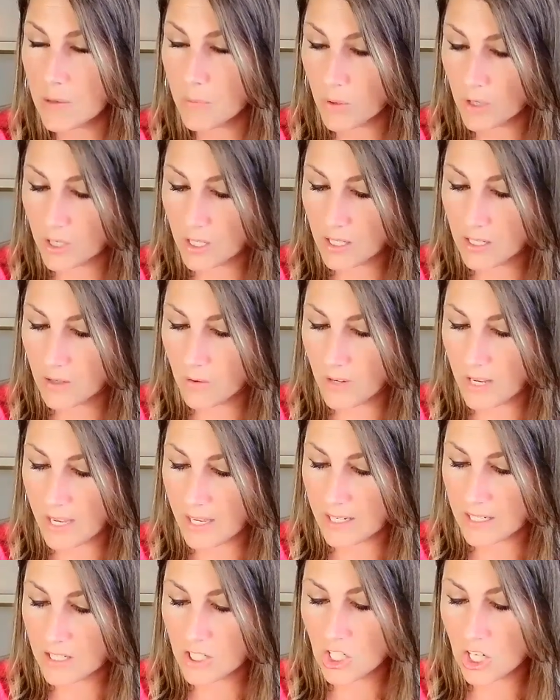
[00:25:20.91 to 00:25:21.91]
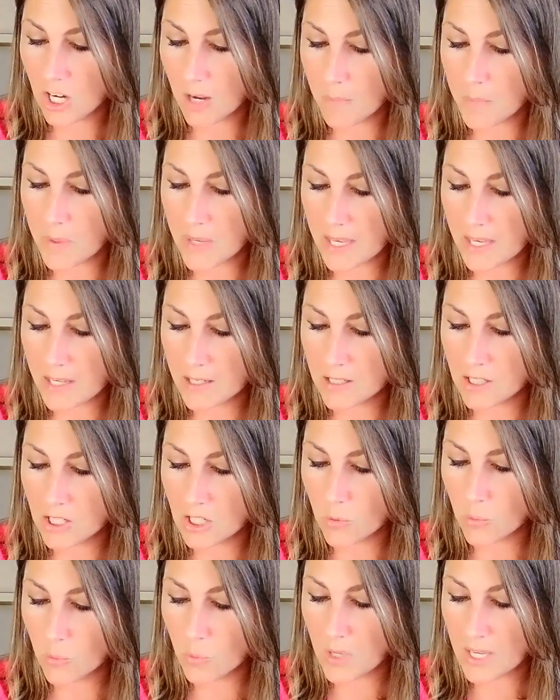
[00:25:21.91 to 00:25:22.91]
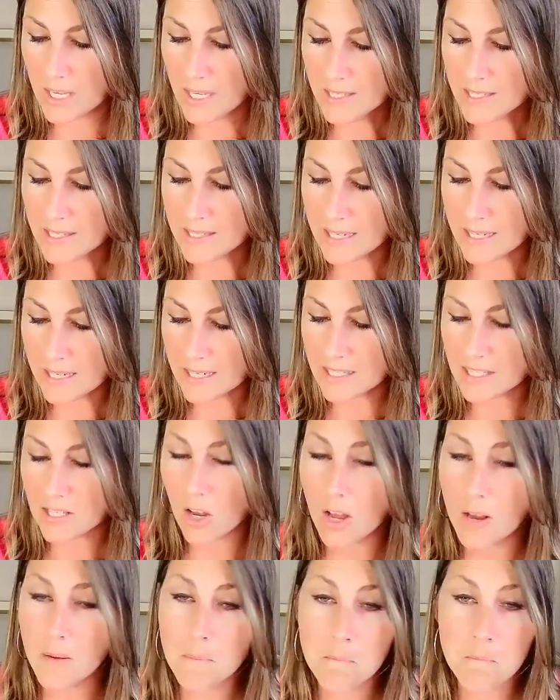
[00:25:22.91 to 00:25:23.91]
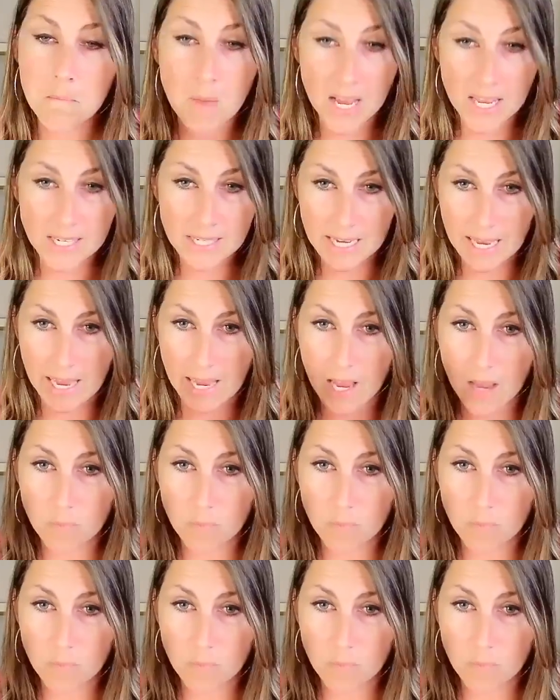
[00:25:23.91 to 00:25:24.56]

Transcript: We're going to go ahead and jump into week 6 on Monday.